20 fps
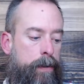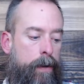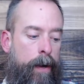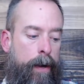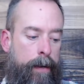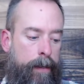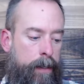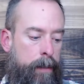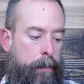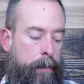
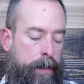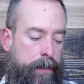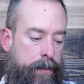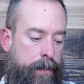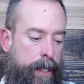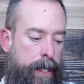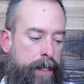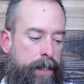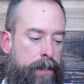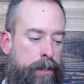arguments
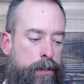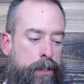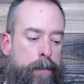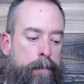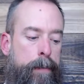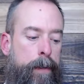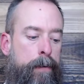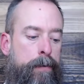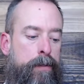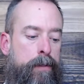and
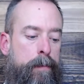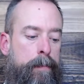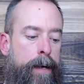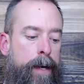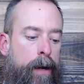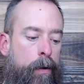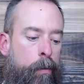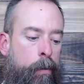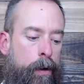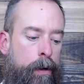disputes
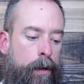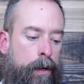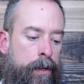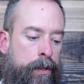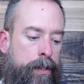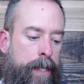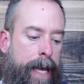about words,